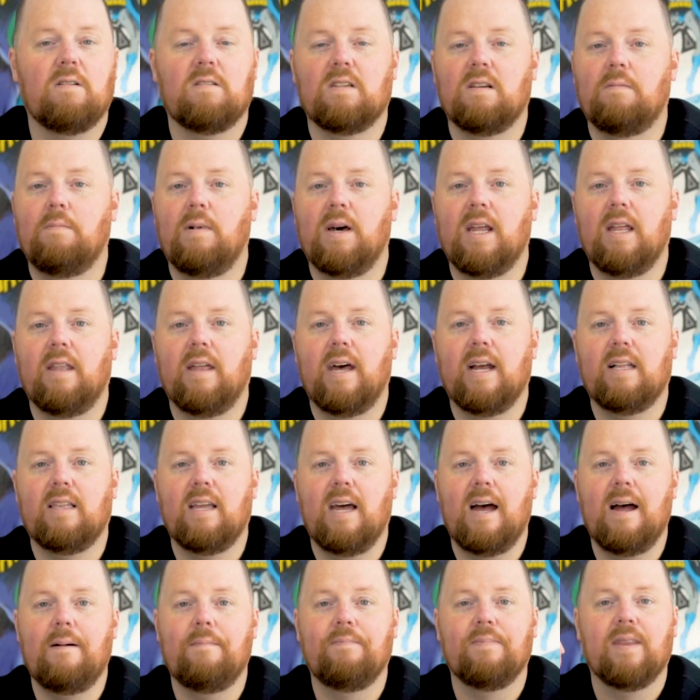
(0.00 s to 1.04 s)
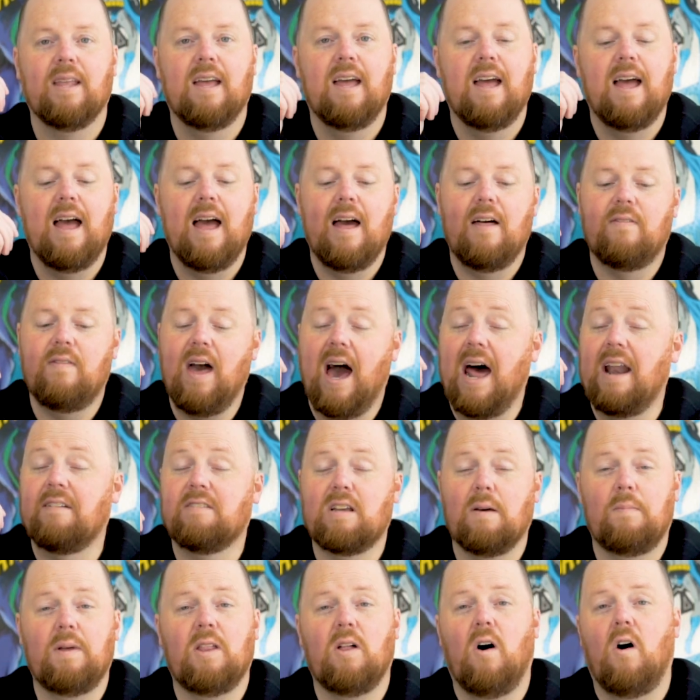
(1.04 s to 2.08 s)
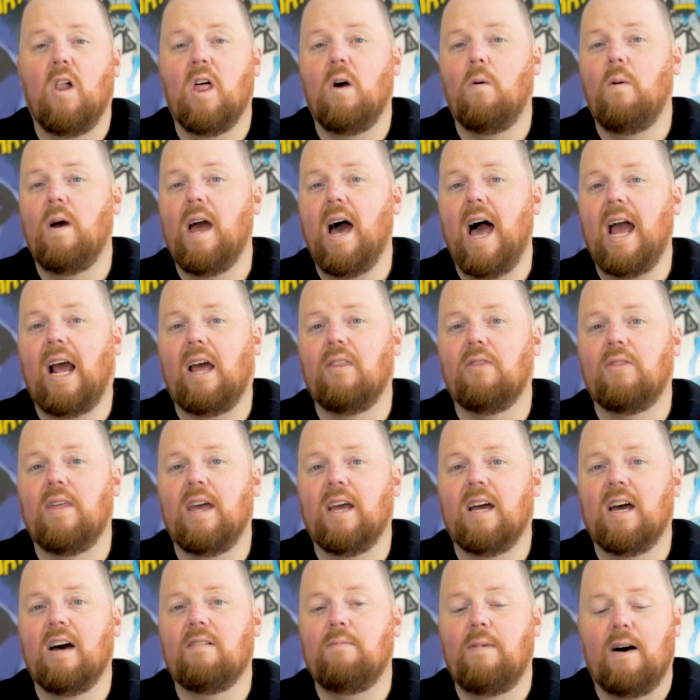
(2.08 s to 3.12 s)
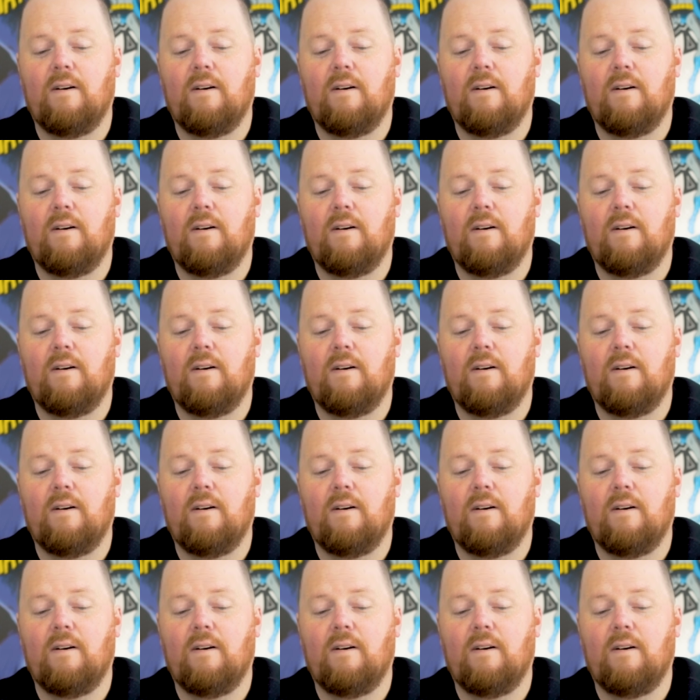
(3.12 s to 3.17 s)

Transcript: or somebody like that. That is going to be the only way I can think of.